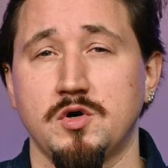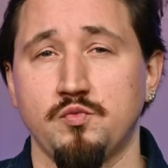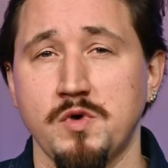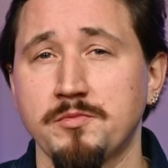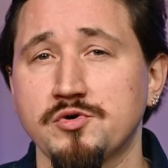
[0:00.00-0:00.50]

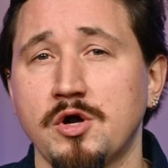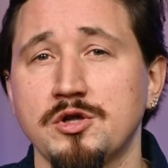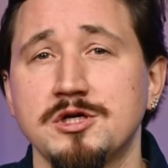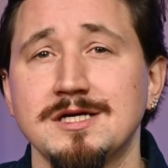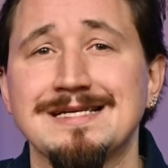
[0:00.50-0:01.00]
Web
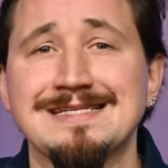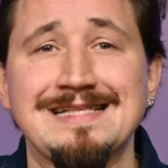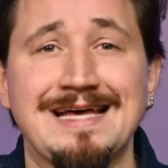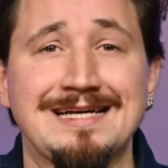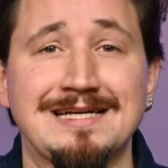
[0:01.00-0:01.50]
crawler is
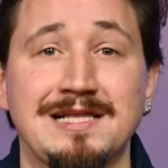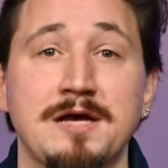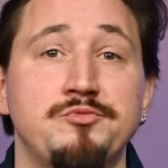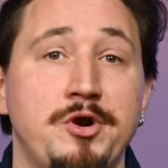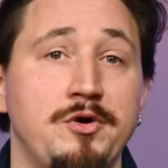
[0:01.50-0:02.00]
like a
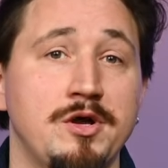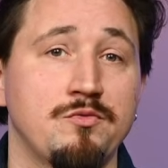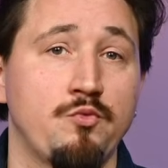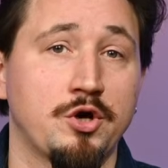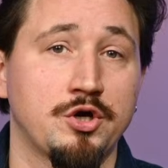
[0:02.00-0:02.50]

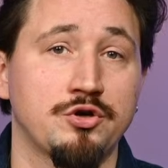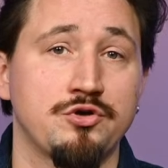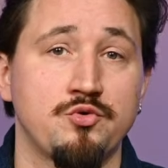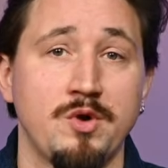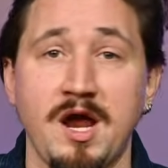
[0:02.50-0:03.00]
librarian walking
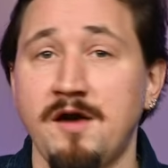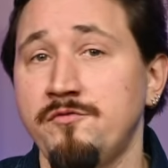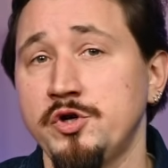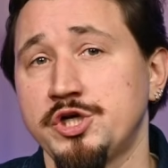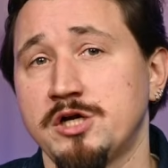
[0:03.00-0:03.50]
through
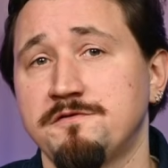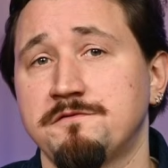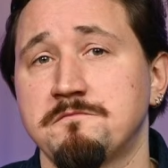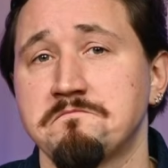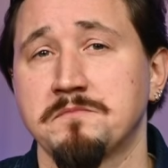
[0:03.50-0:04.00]
every
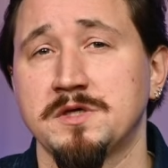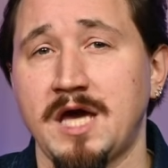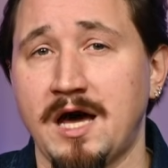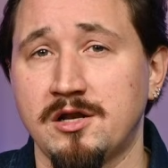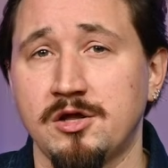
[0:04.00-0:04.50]
shelf,
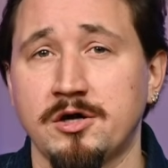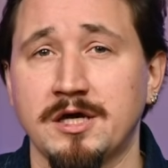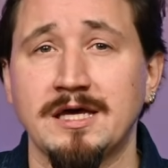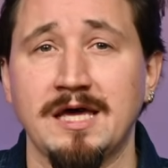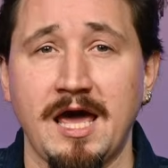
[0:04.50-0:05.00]

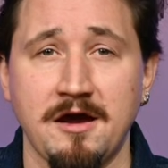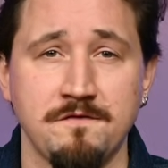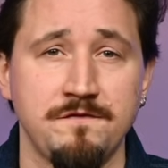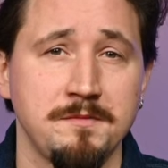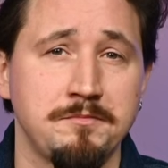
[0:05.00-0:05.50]
cataloging
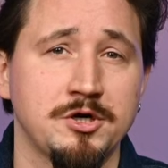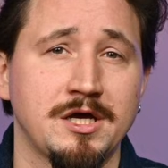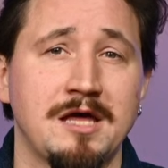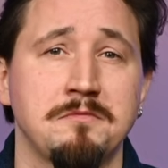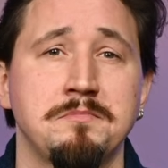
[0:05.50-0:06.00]
every book,
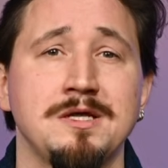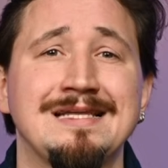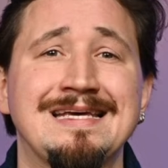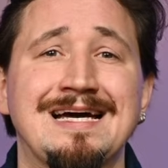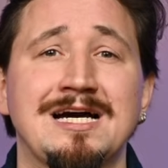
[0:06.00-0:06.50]
and
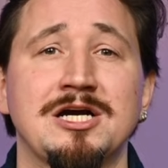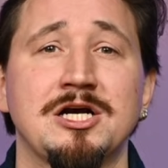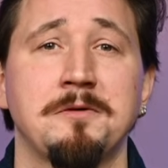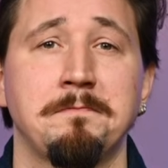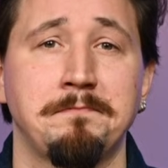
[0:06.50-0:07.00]
building a
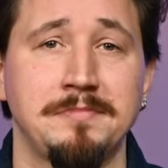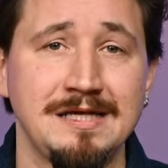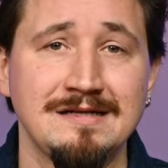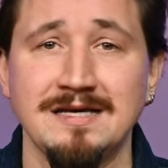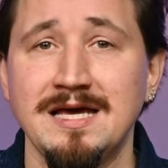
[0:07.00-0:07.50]

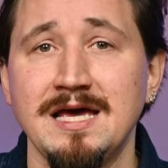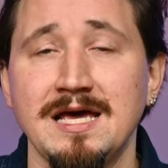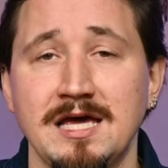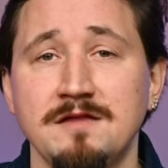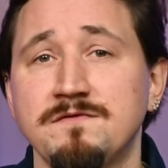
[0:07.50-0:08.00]
complete
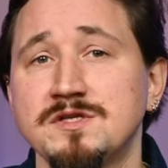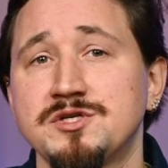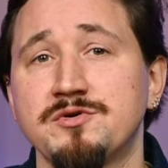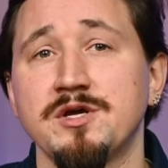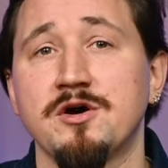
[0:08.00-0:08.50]

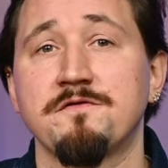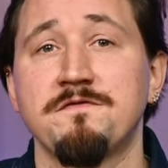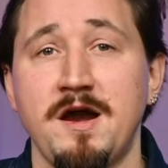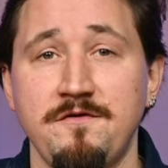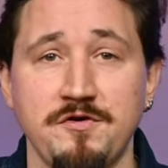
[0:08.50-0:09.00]
inventory of
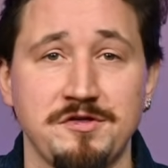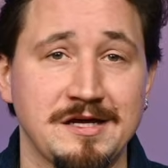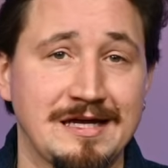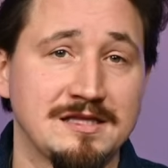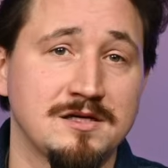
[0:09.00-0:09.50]

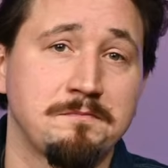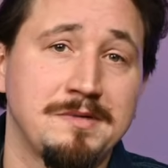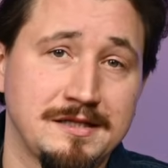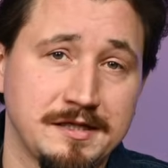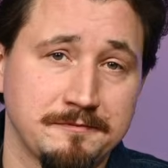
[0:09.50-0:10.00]
everything in the
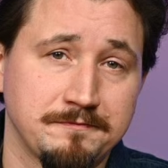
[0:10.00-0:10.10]
building.